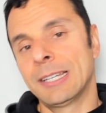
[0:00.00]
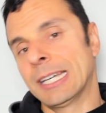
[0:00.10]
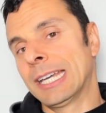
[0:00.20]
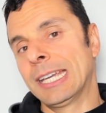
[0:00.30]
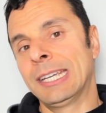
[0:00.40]

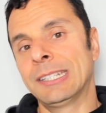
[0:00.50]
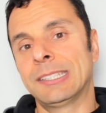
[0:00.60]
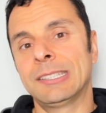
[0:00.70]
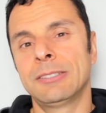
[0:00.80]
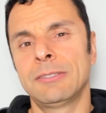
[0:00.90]
And
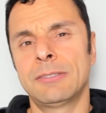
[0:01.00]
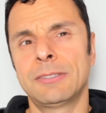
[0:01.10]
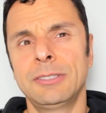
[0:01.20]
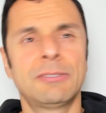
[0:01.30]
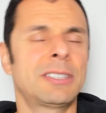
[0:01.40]

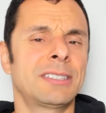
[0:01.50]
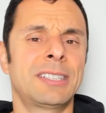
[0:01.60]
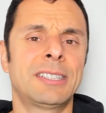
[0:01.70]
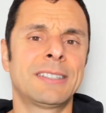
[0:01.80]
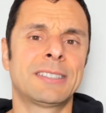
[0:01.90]
you start
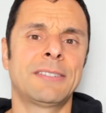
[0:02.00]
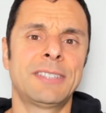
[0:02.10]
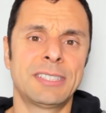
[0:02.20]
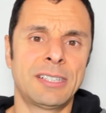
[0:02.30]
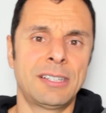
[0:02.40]
setting yourself
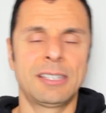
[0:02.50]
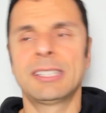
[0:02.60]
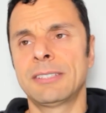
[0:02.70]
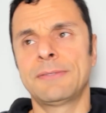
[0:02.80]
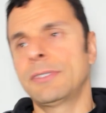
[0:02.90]
these
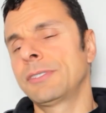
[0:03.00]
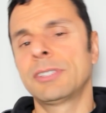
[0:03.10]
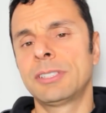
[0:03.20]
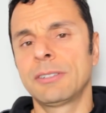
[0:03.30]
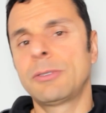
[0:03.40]
targets of, I've got to
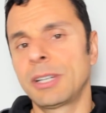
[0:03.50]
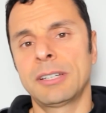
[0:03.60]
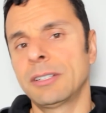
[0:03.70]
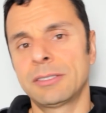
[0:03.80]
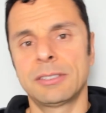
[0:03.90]
do it quicker,
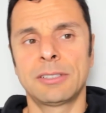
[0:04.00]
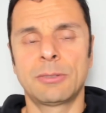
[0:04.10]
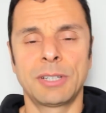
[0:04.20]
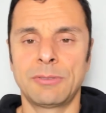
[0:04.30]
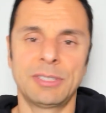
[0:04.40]
I've got to do it
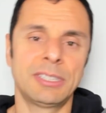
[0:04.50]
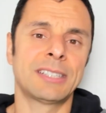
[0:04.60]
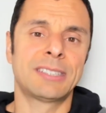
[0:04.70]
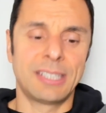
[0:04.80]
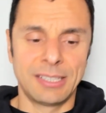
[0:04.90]
quicker. Well,
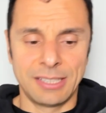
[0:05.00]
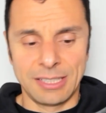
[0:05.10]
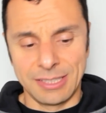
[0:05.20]
yesterday I did it in